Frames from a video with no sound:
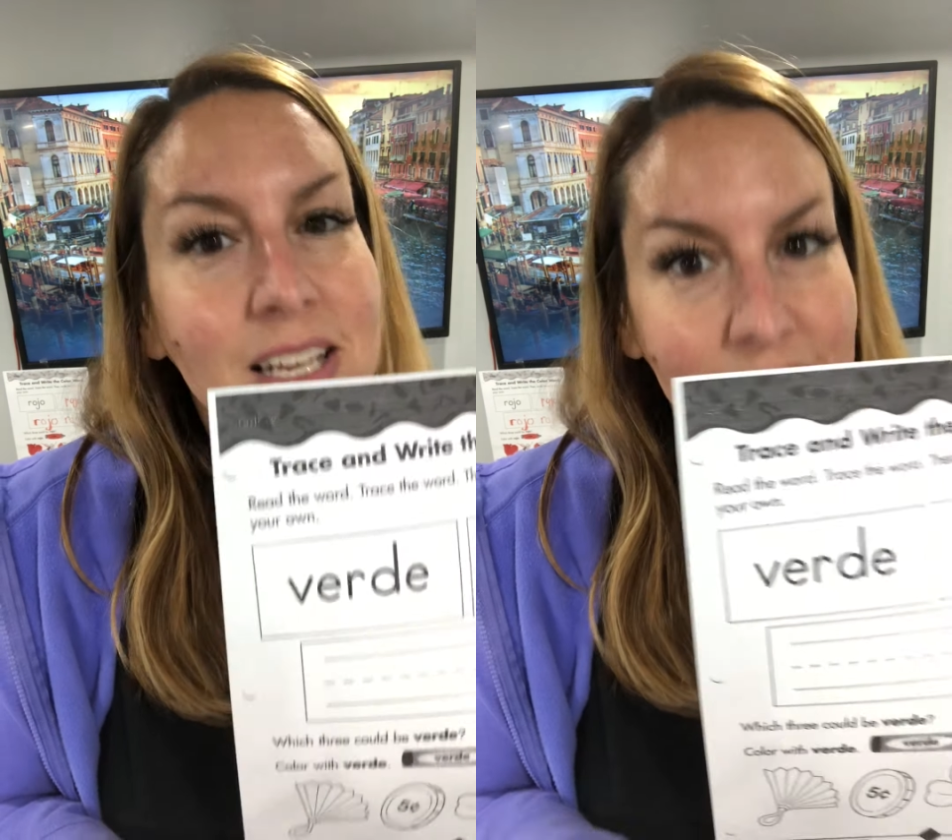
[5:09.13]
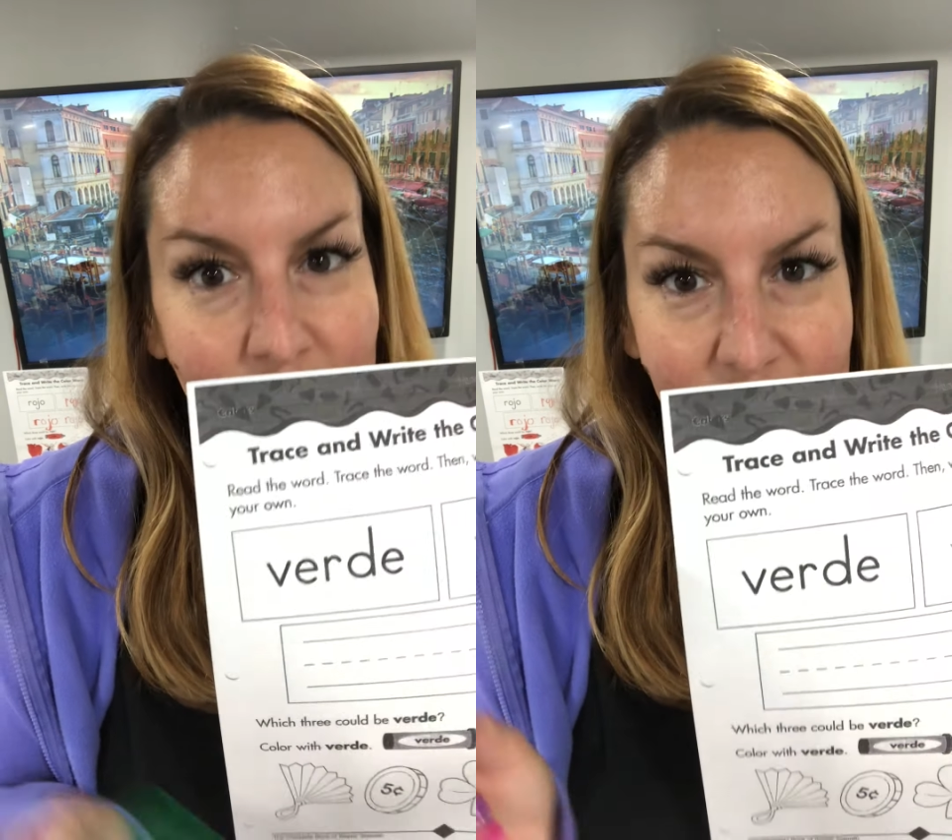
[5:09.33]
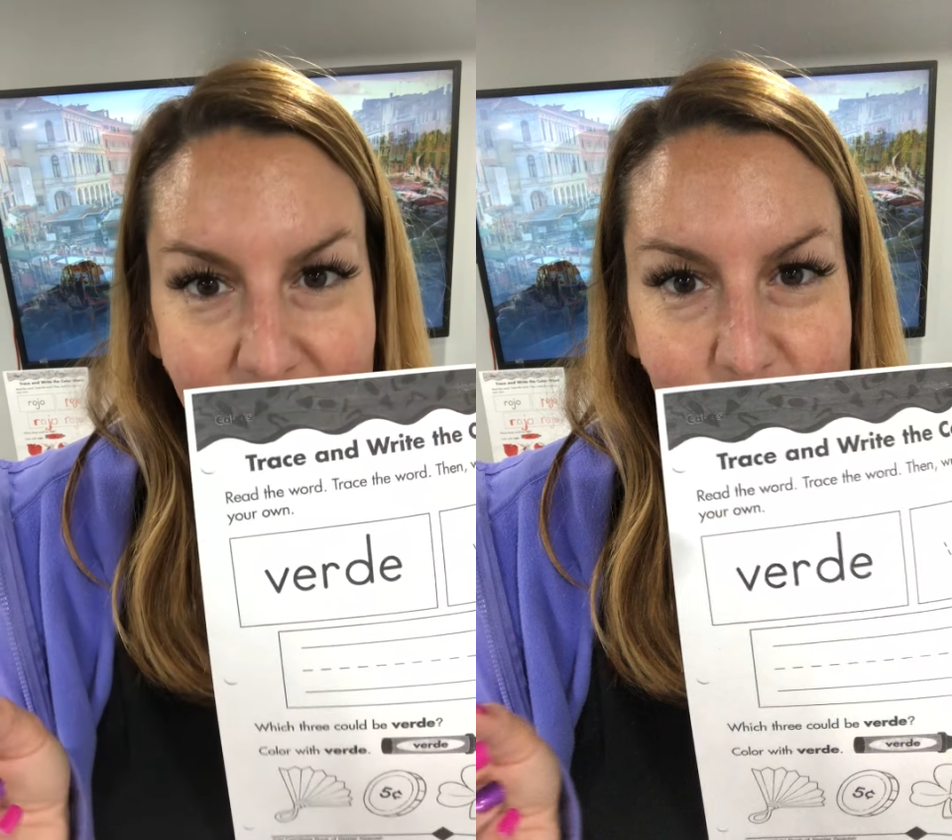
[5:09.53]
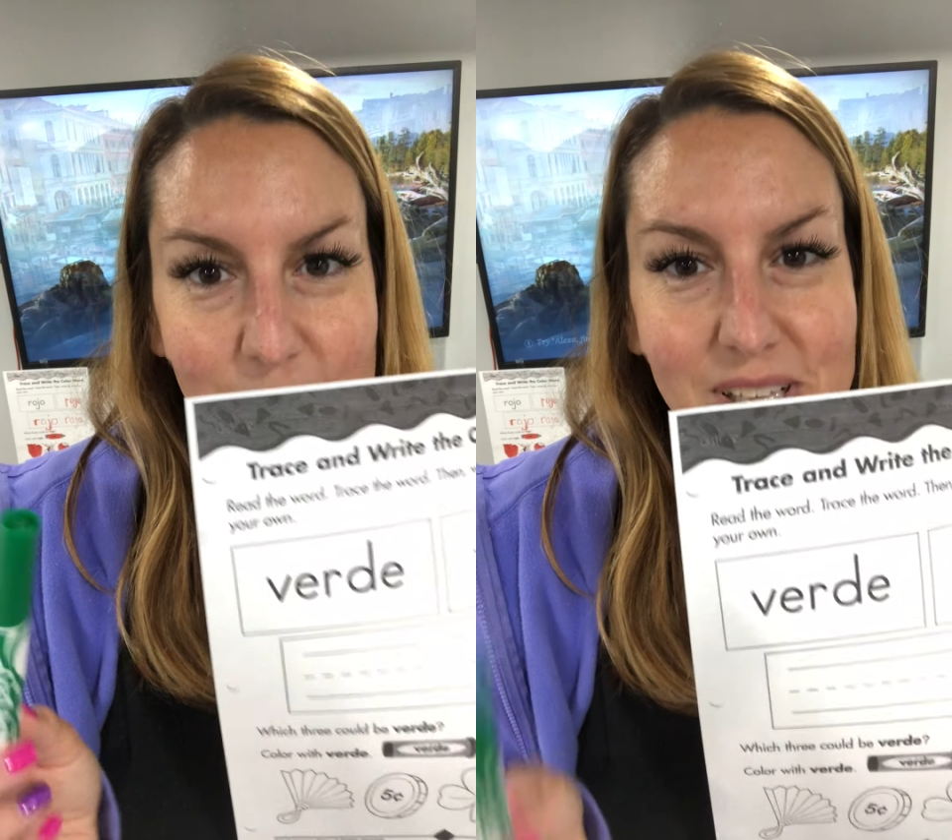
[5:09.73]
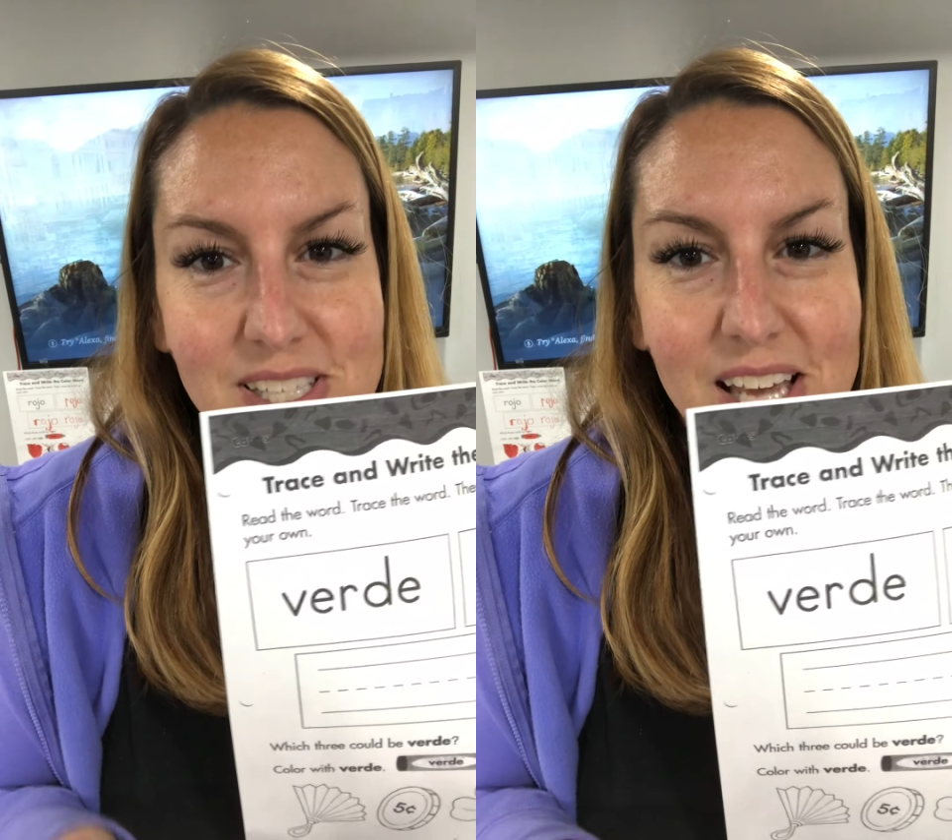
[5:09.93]
Now let's
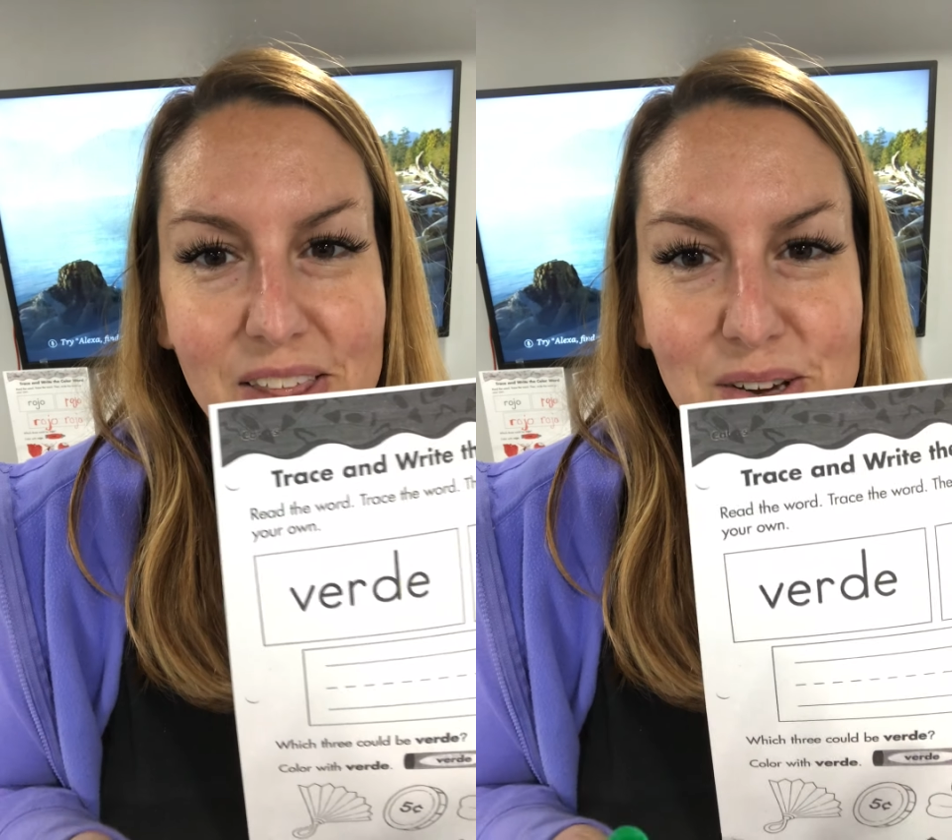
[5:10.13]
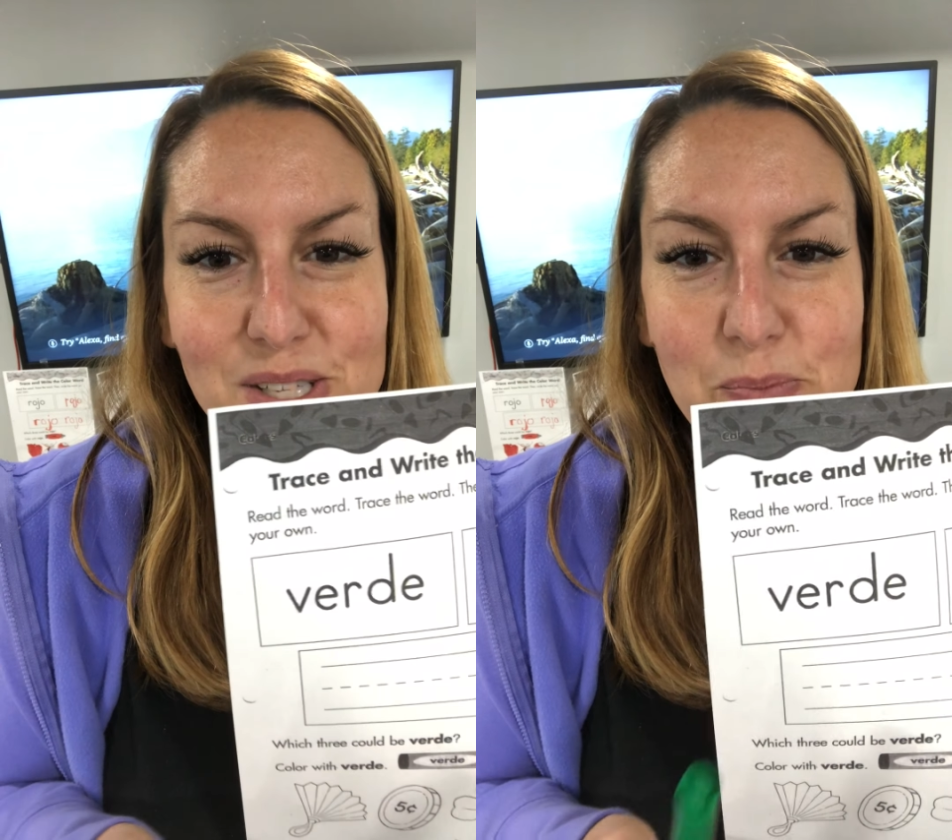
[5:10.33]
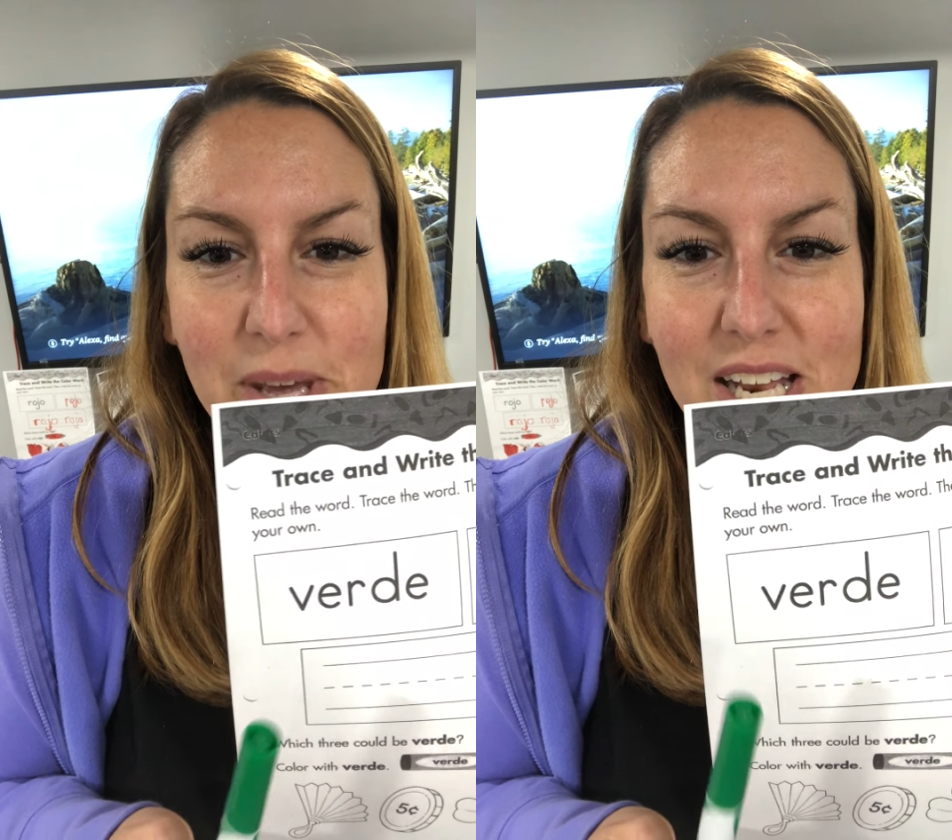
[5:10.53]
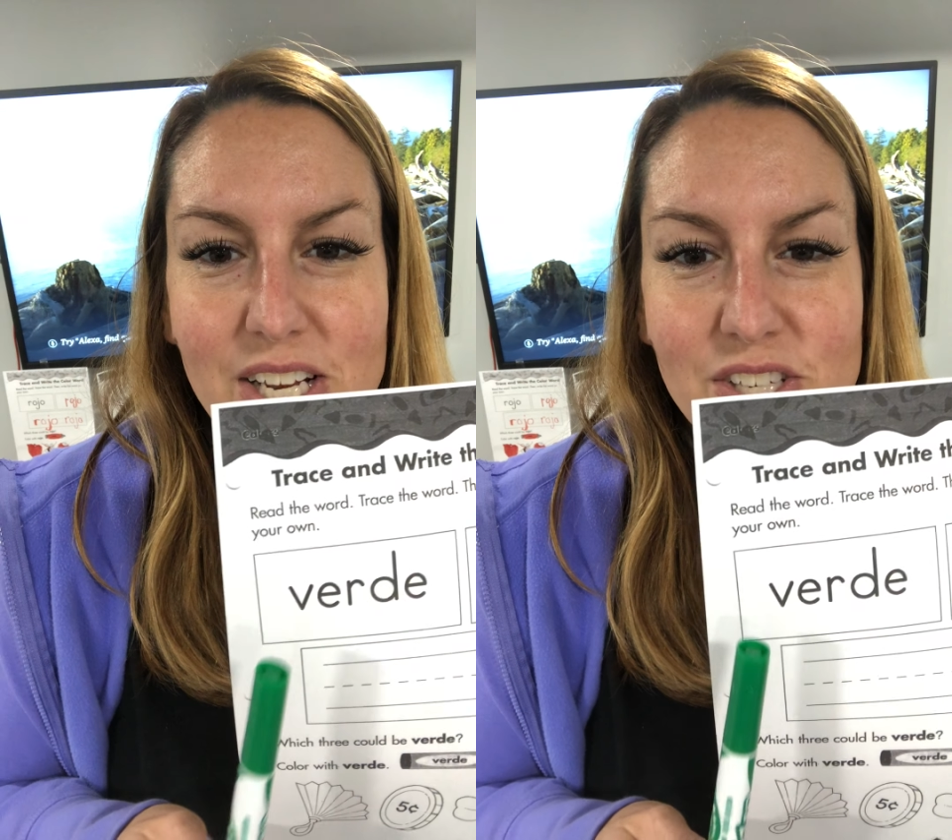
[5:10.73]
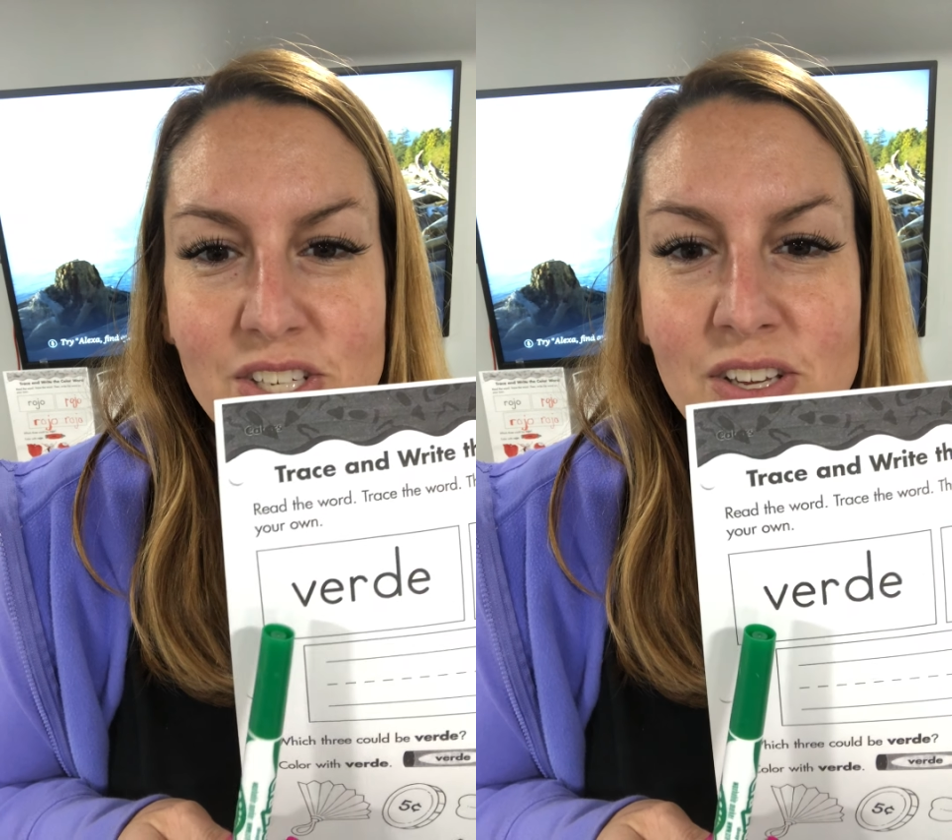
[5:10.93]
spell it together in
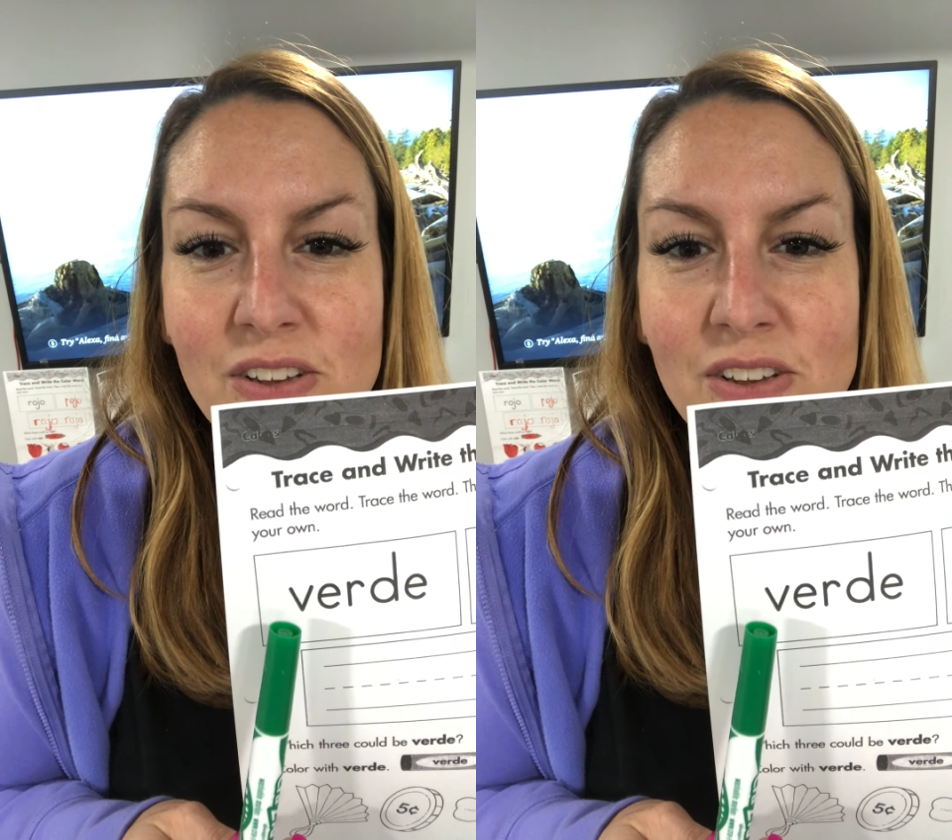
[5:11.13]
Spanish.